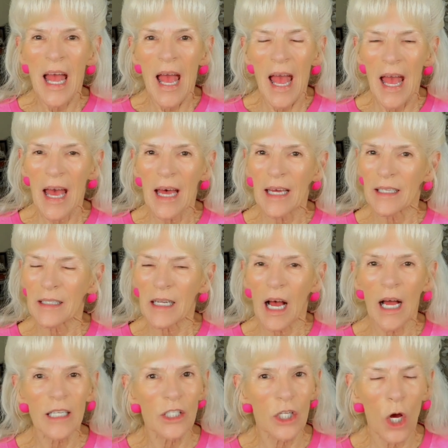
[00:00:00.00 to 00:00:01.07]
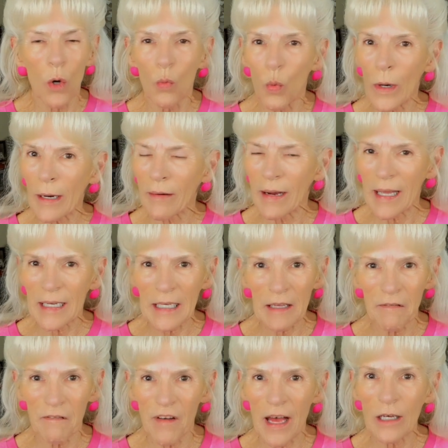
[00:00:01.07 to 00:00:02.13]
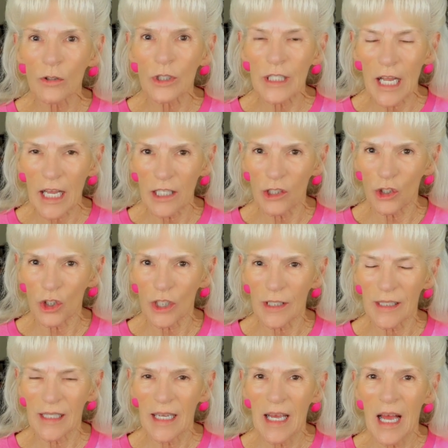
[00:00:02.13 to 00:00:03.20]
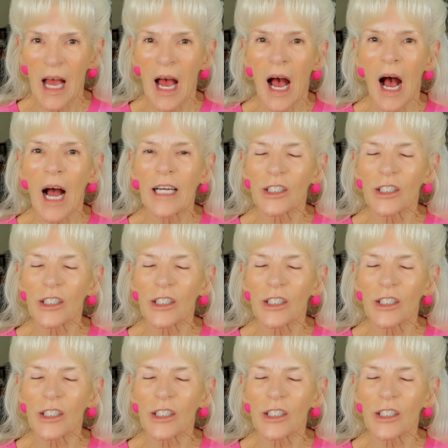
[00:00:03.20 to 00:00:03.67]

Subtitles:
And I don't wear any foundation. I